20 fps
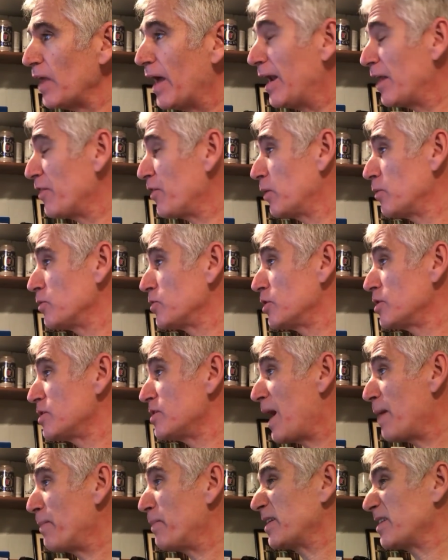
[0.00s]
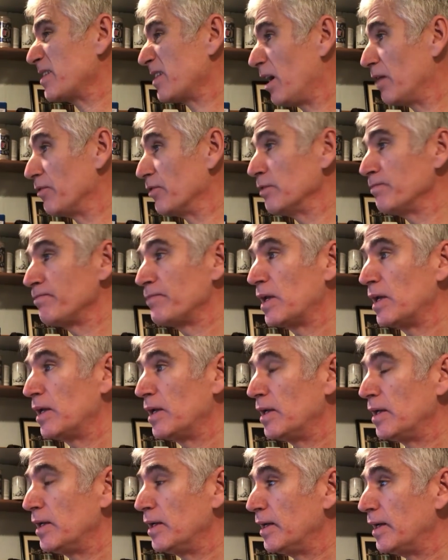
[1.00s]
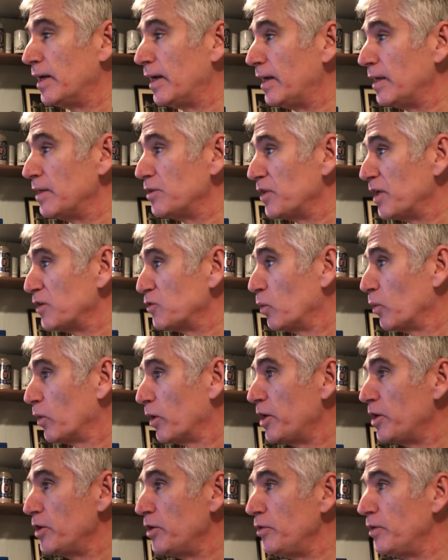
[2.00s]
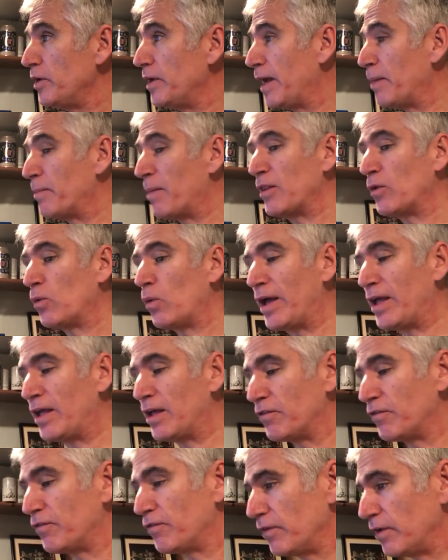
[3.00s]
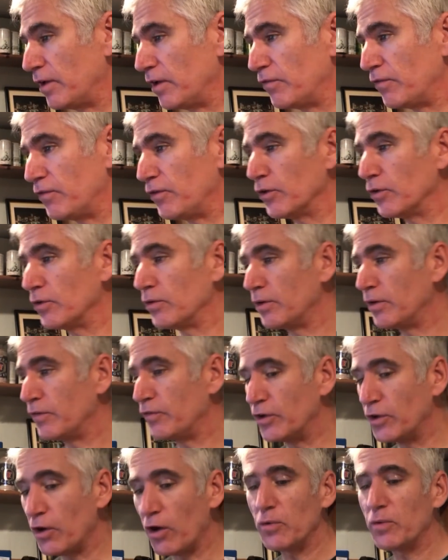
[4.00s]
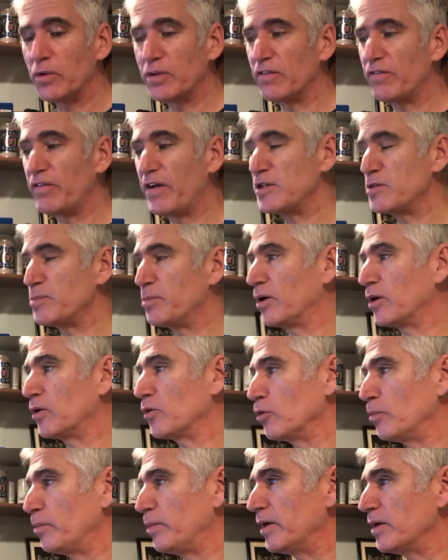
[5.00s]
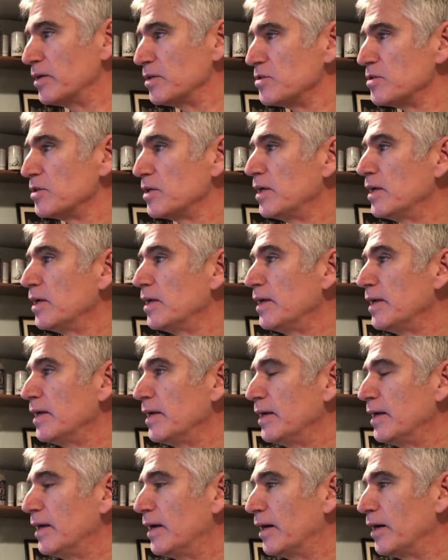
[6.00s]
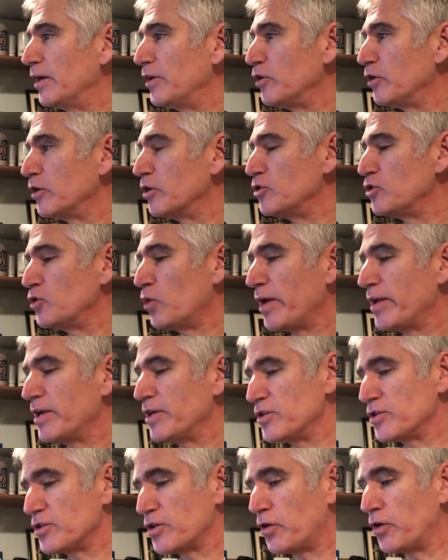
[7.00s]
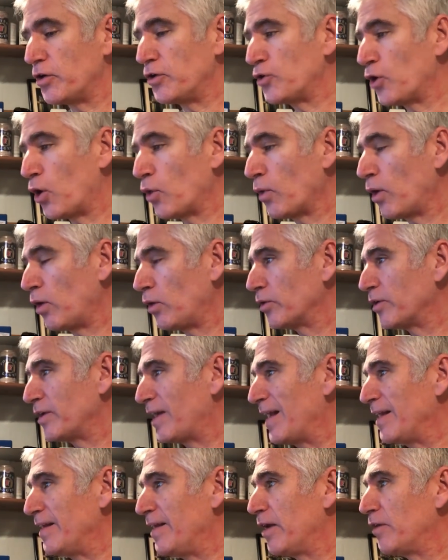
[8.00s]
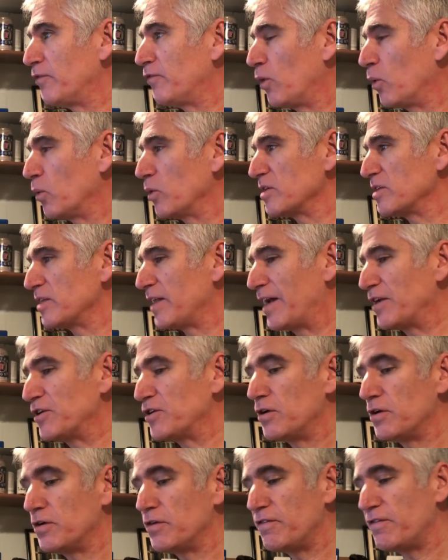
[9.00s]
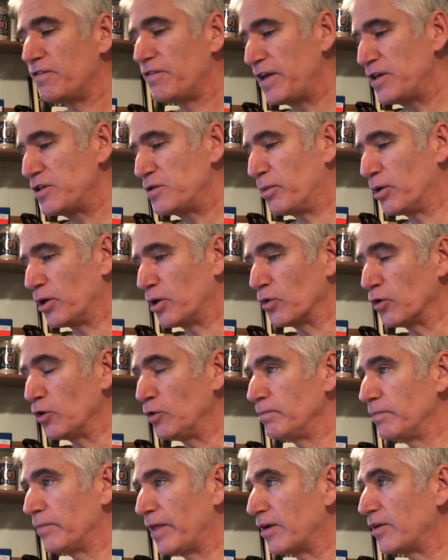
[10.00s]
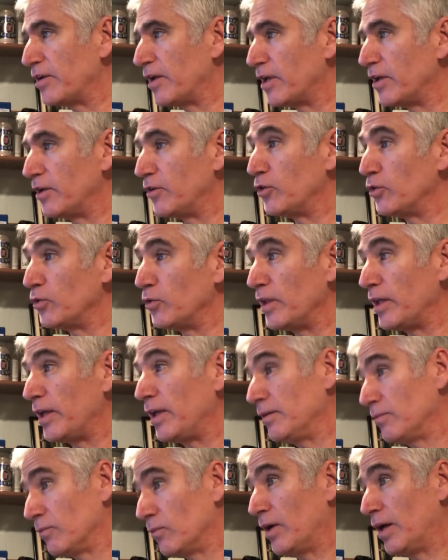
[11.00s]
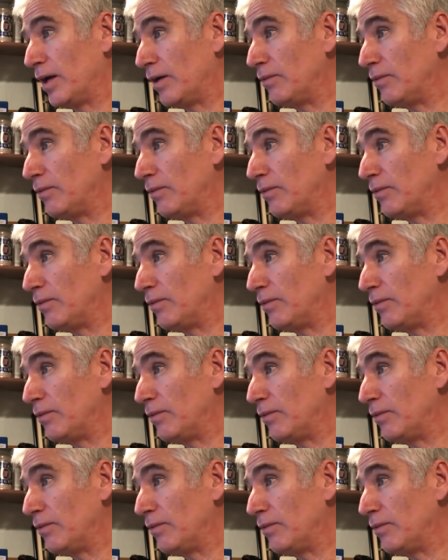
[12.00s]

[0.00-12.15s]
and I thought it was a good topic to cover. And so that's what we're going to do today. By the way, if you don't know what the Facebook group is, you can join it. Just go to doughroller.net/Facebook group. That'll take you to the